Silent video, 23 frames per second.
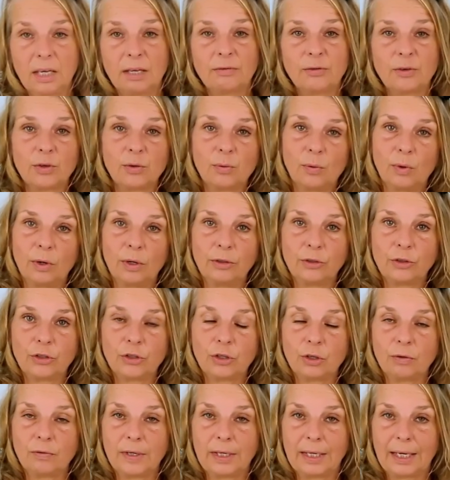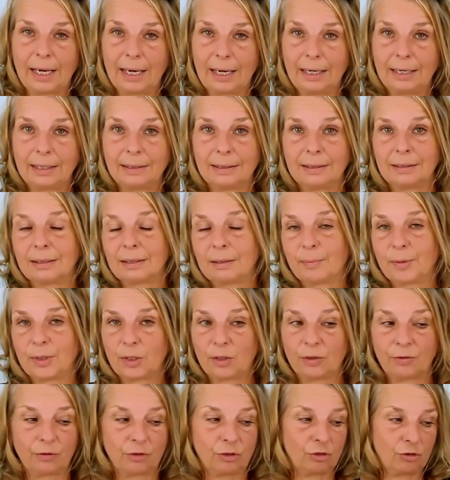If you want to regain a little bit
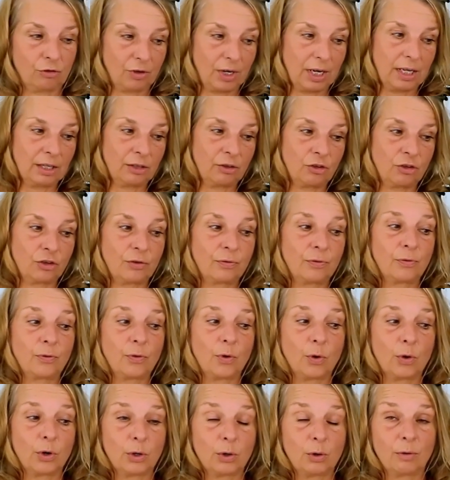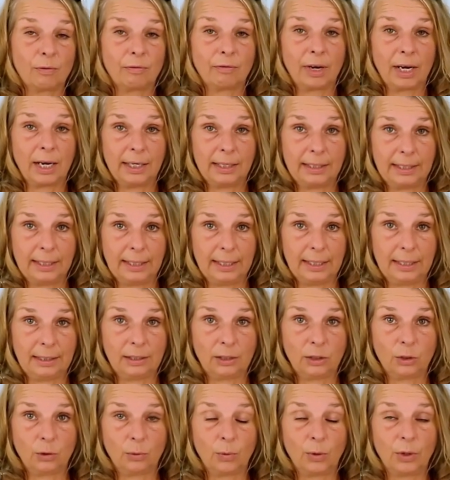of stretch for your Vilene,
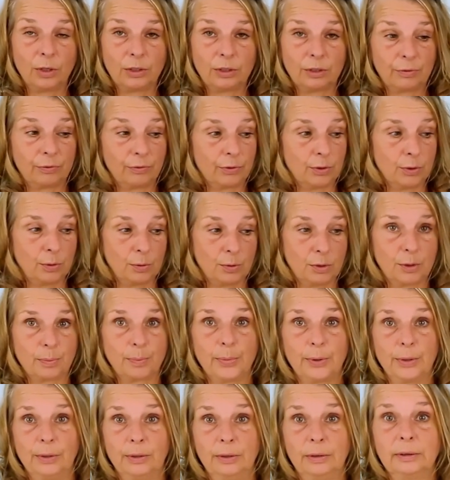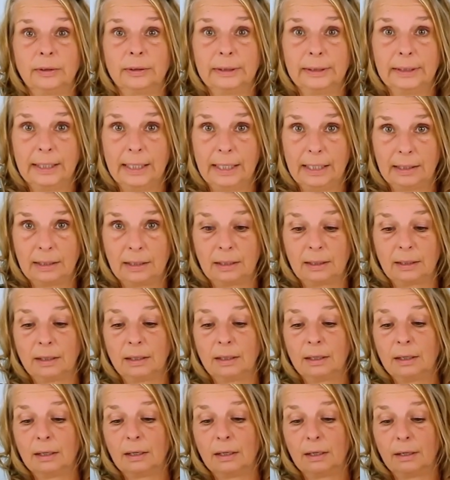you want a fusible knit
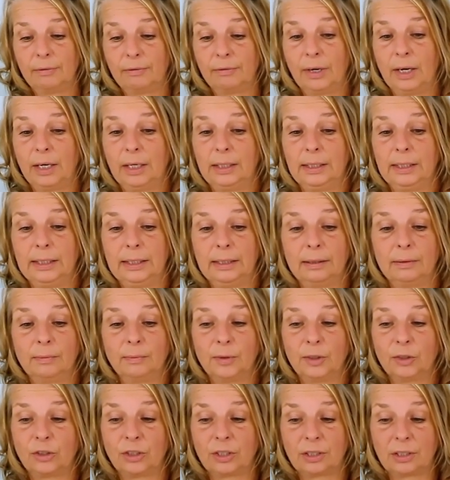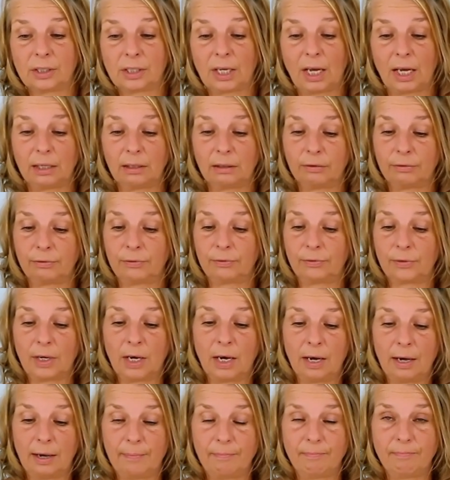Vilene, which is kind of
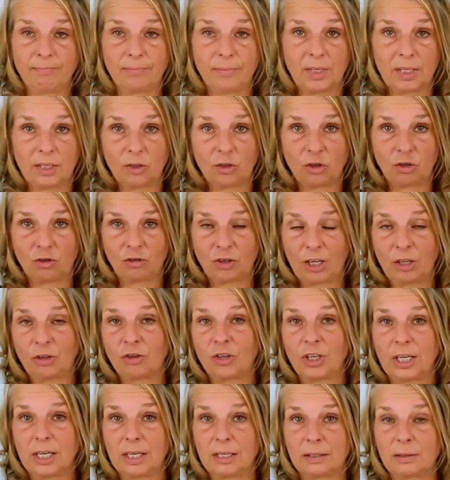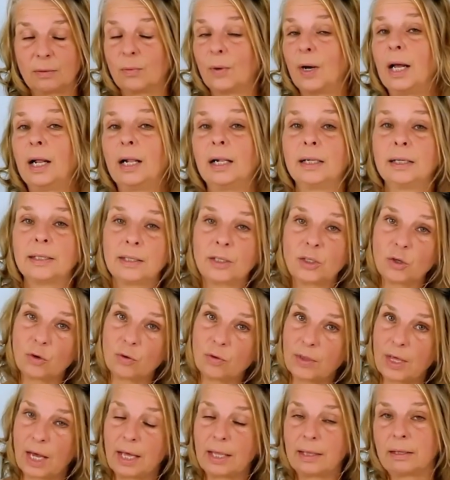um, stretchy as well so
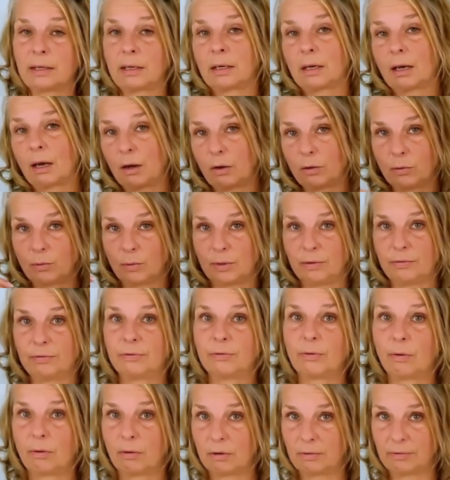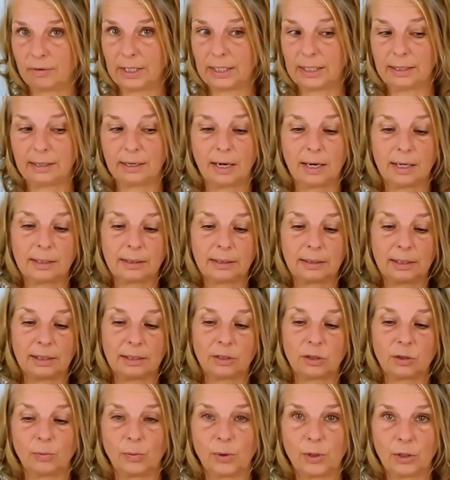that the coat will fall really nicely.
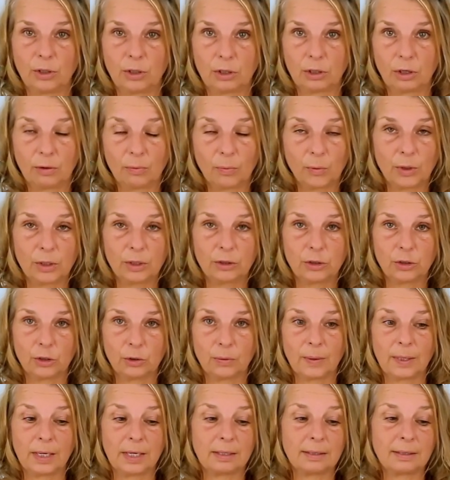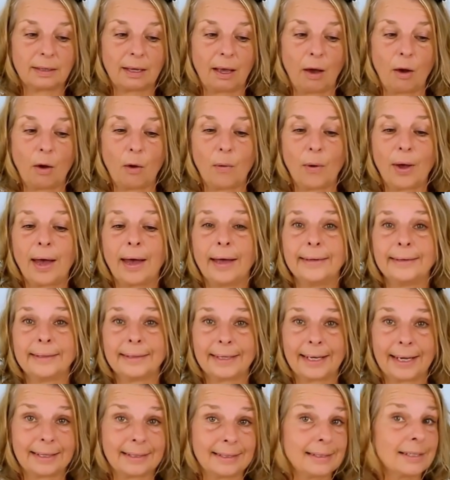So what you don't want to do is go and
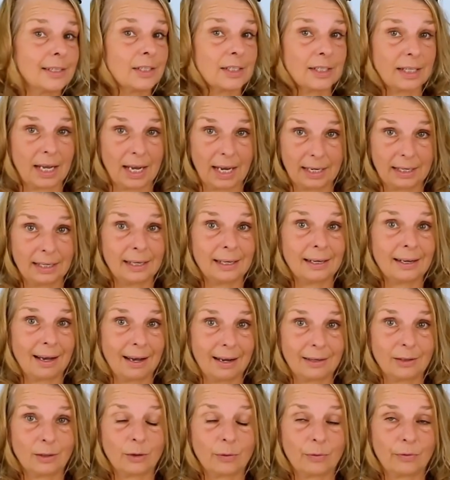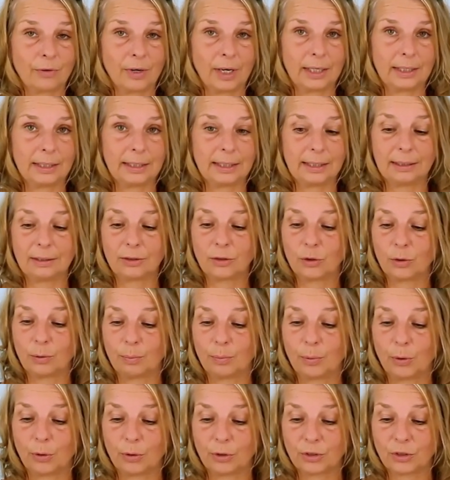get just any kind of Vilene to
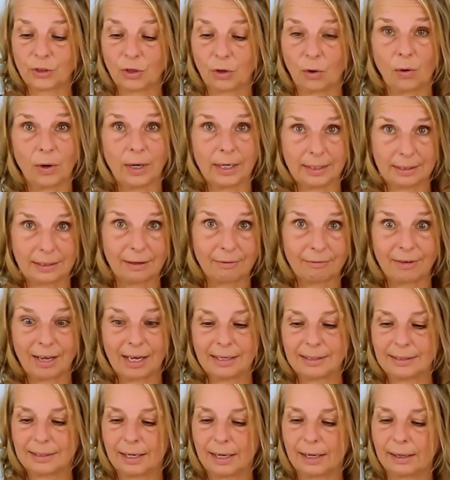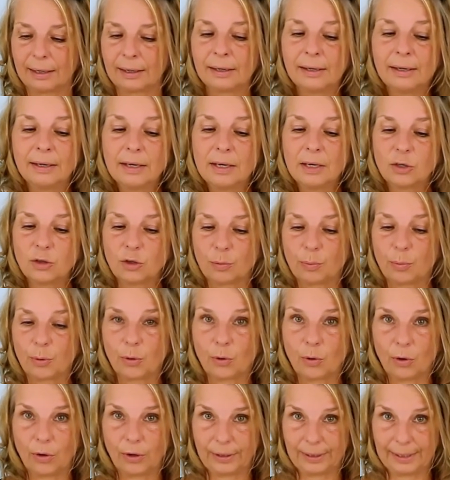put or interfacing to
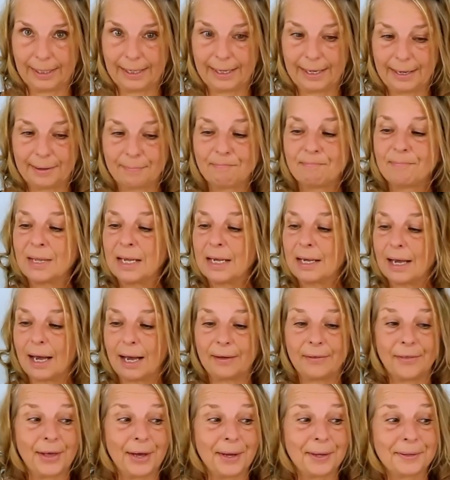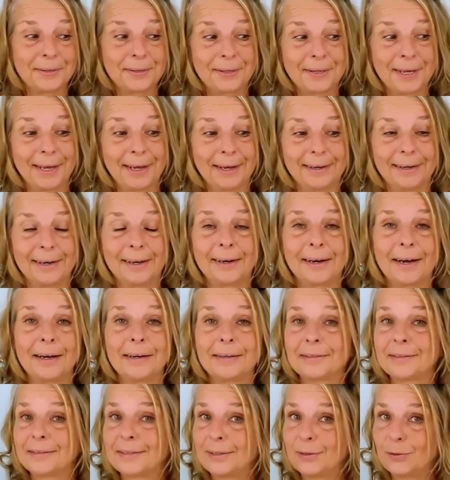put on here. And that's it. And
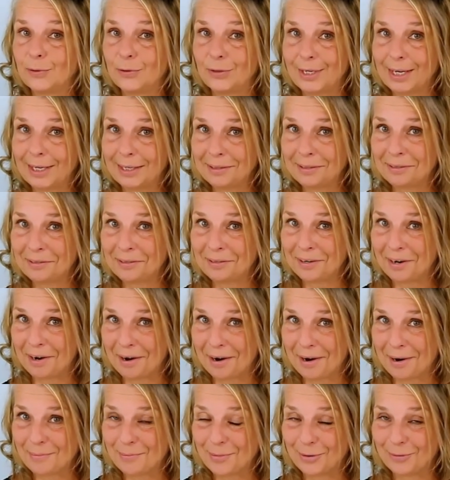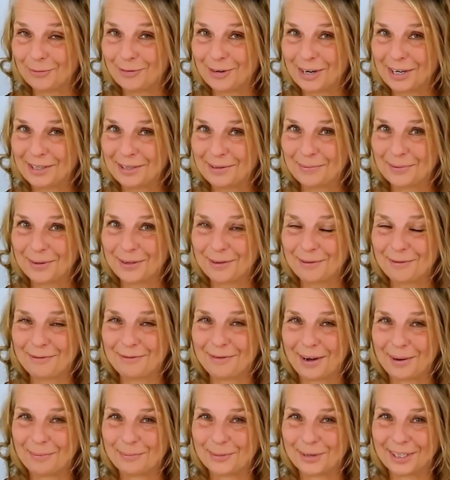I'll see you next time ready with the
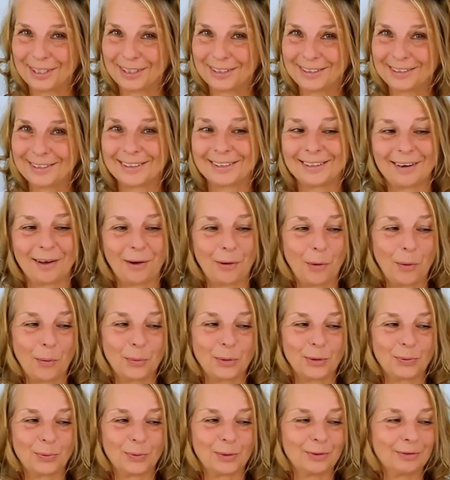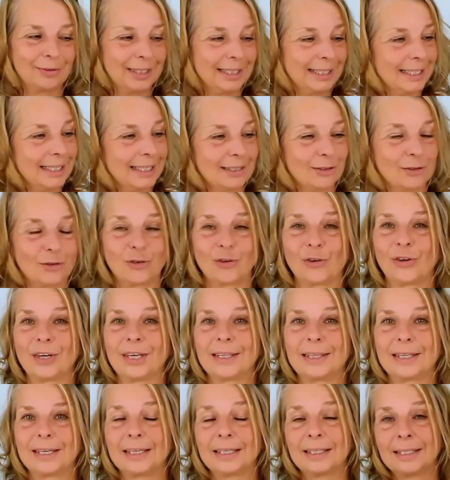fabrics. And I hope you will really enjoy
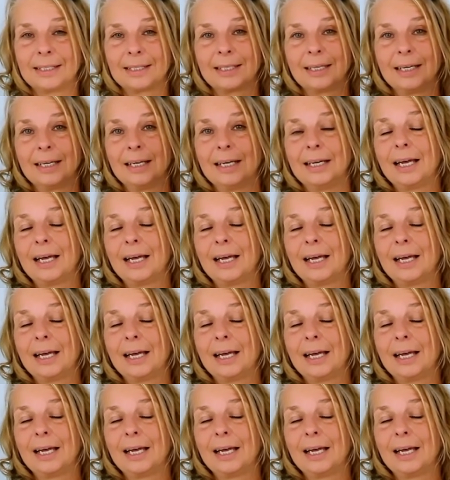this.